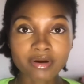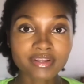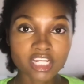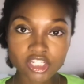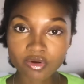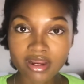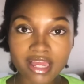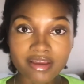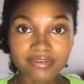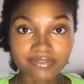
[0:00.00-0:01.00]
natural
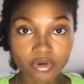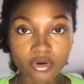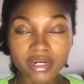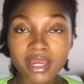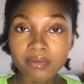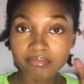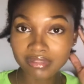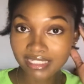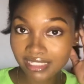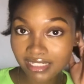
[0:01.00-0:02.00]
hair for
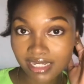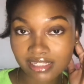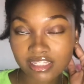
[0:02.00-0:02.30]
beginners.